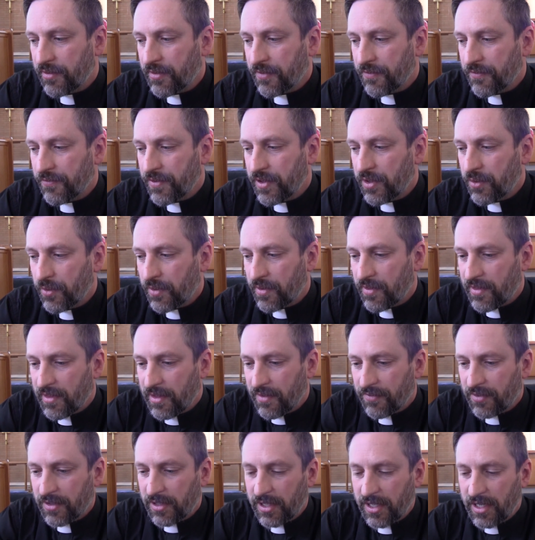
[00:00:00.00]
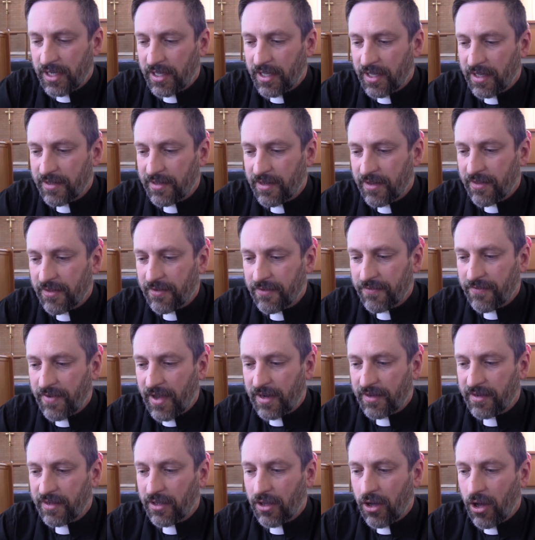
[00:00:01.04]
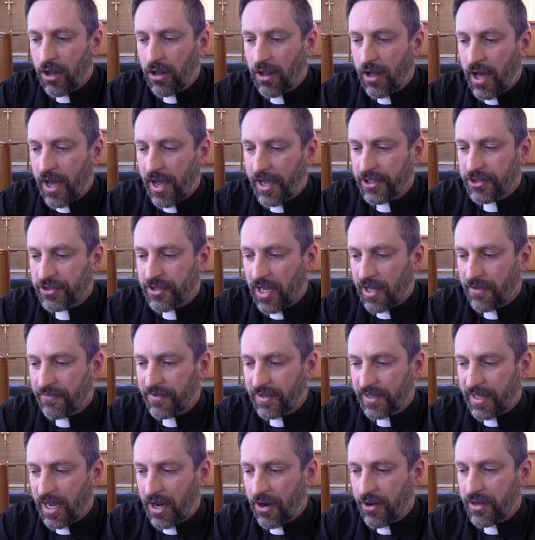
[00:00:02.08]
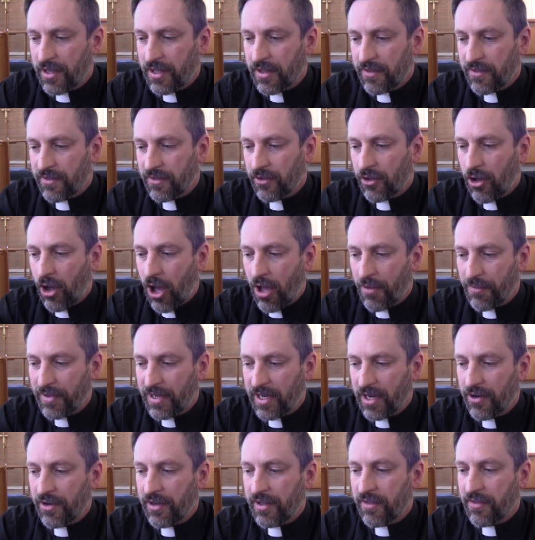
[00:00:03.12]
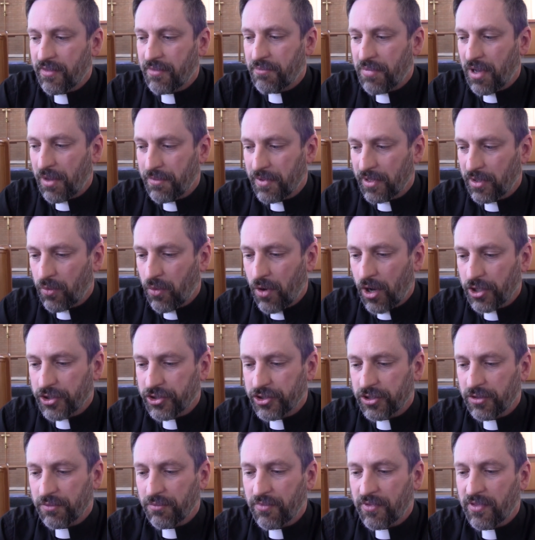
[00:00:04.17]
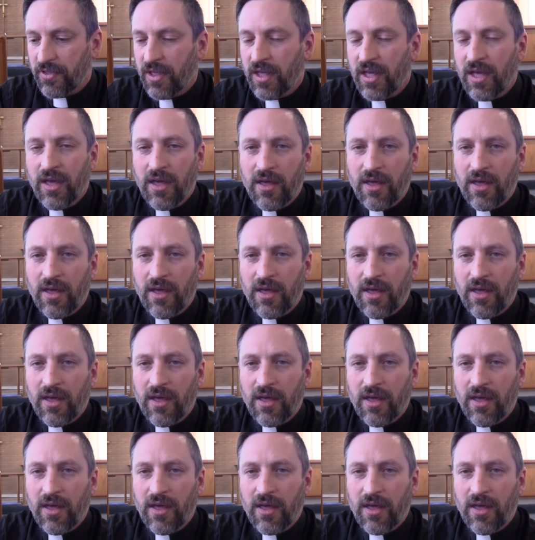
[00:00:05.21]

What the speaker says: the frequency of cleaning and disinfecting all high traffic areas, common areas, public washrooms.